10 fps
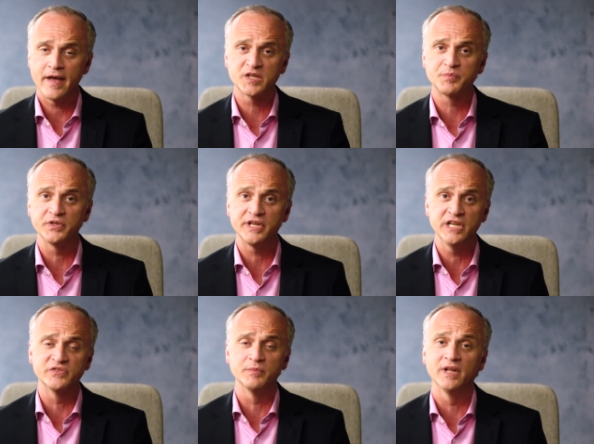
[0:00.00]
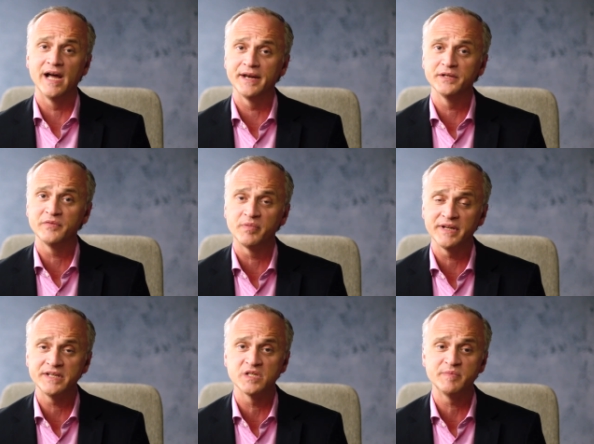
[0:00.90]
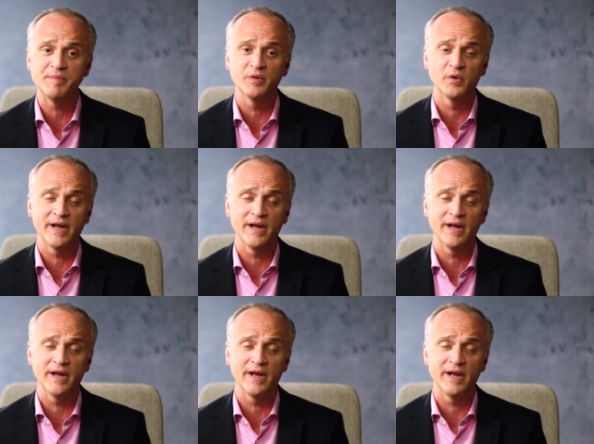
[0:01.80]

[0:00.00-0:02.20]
expertise from a lot of different places, people